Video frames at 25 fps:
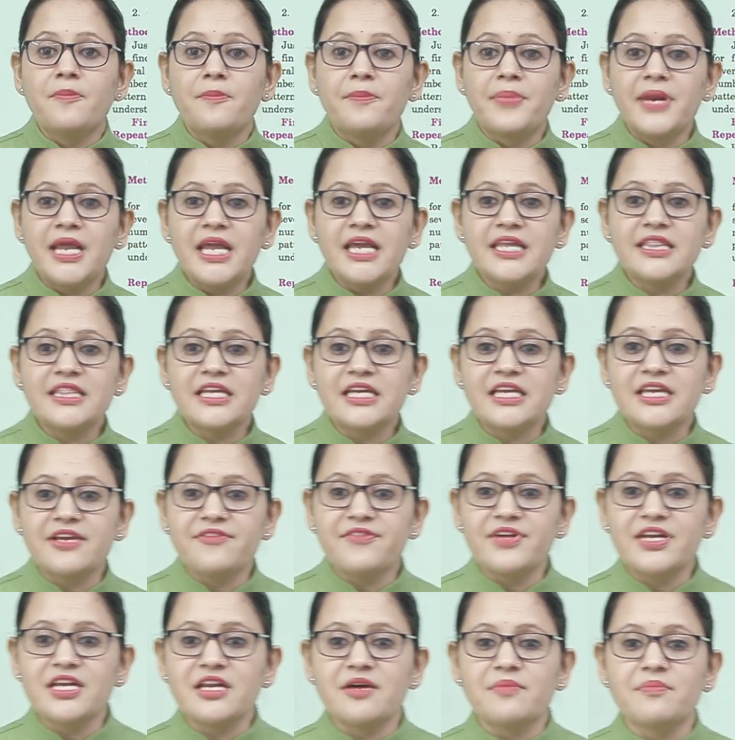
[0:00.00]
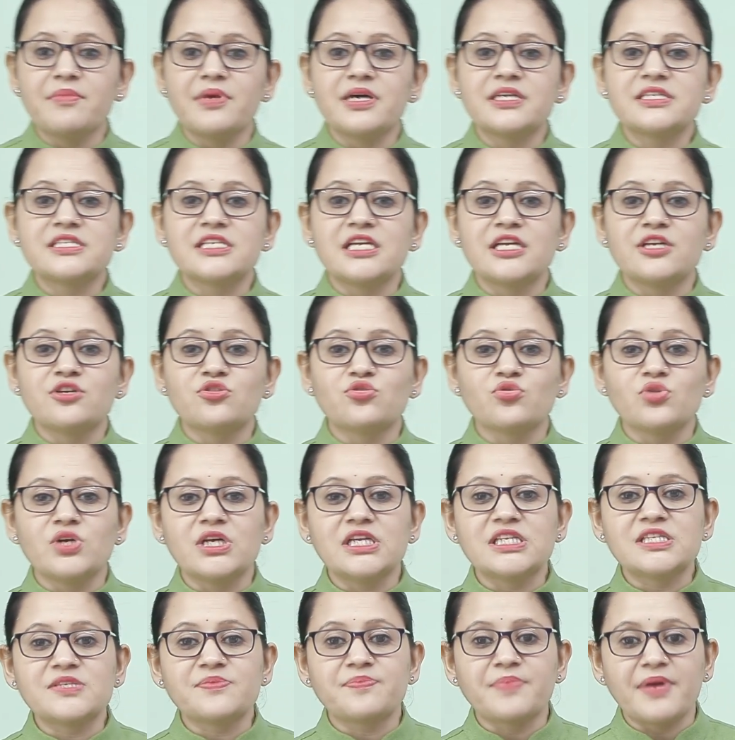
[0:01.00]
Break the given numbers into
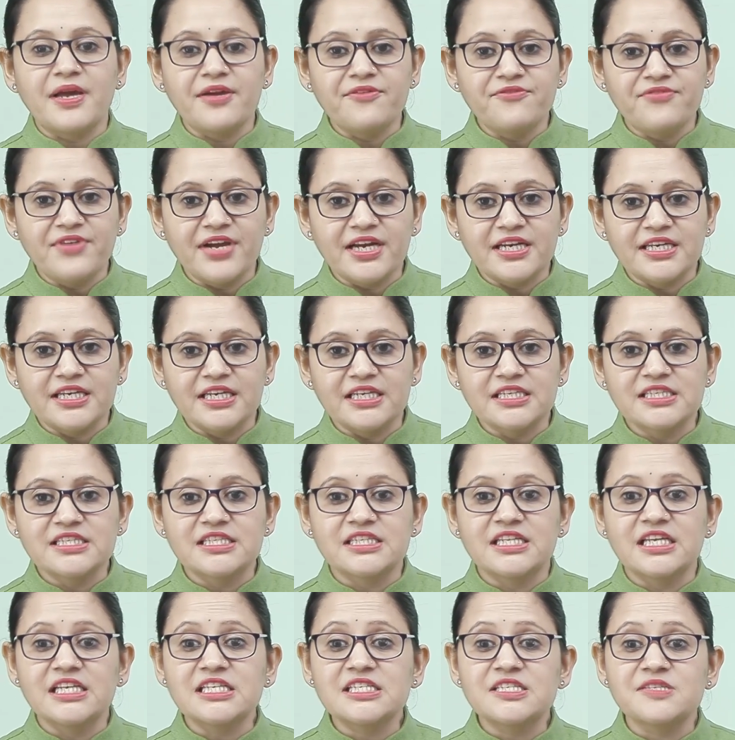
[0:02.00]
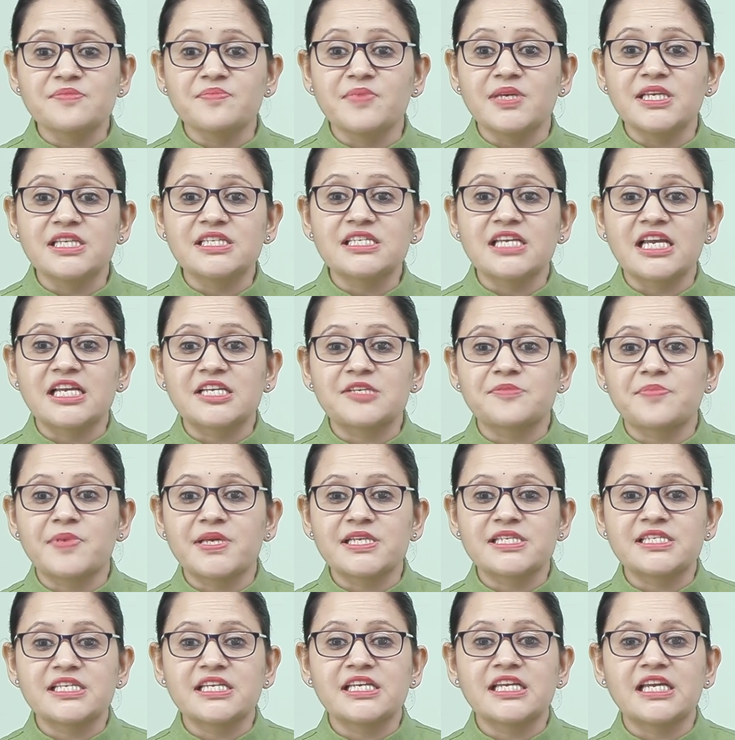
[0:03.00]
its prime factors. This means
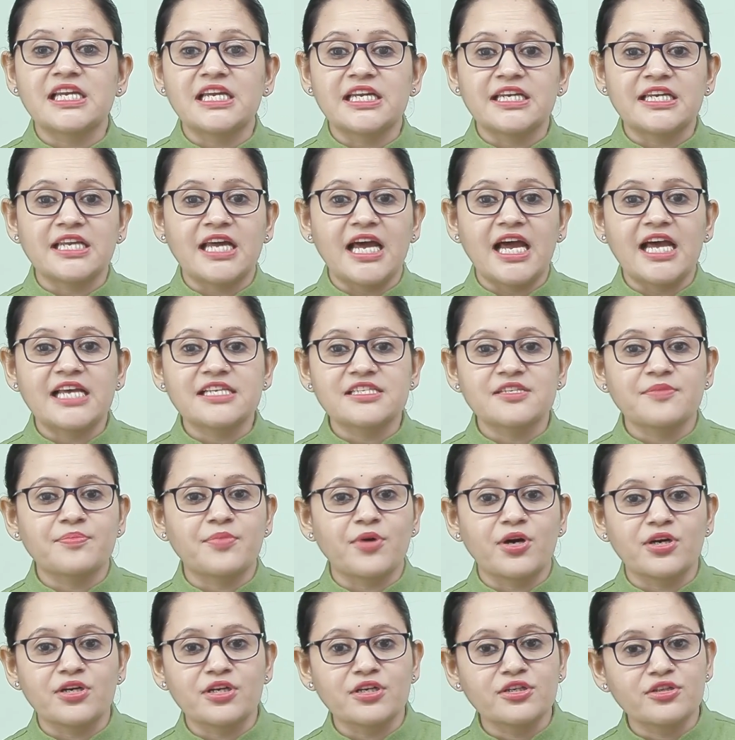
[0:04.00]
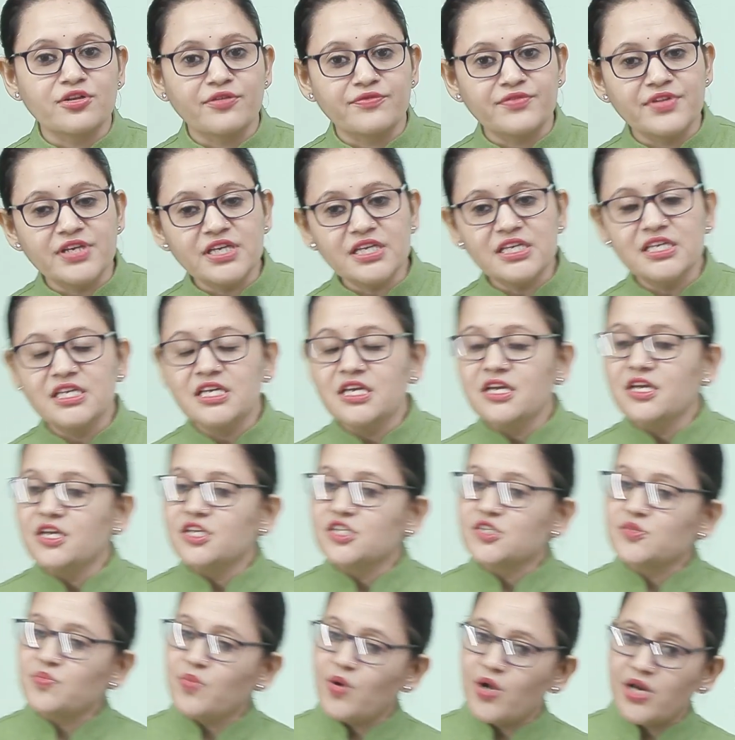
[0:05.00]
expressing it as the product of the
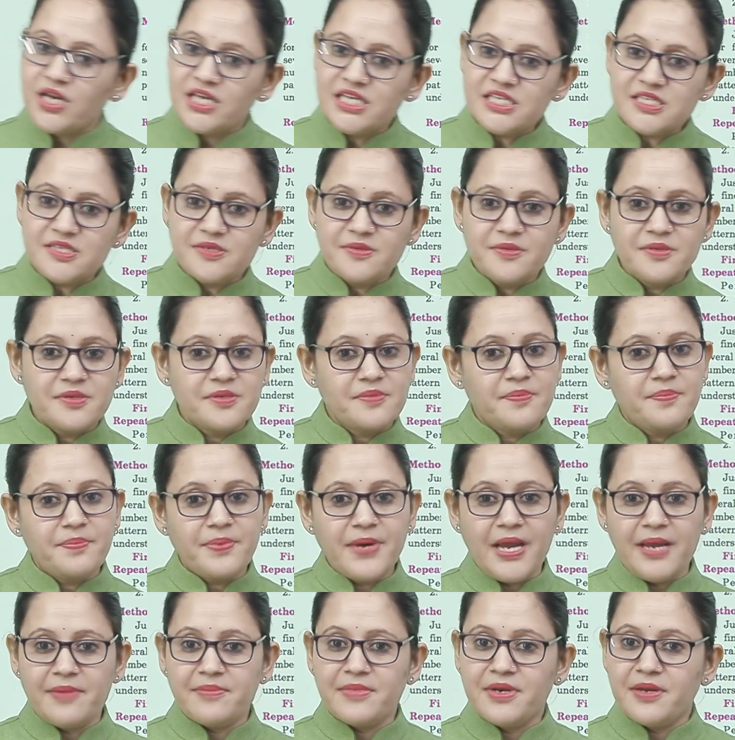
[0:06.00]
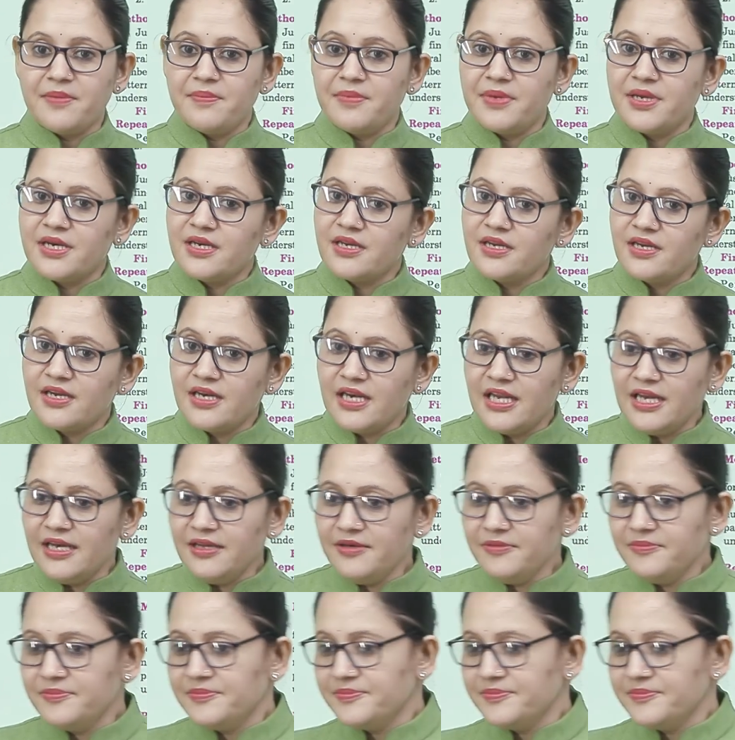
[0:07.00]
smallest prime number. Clear?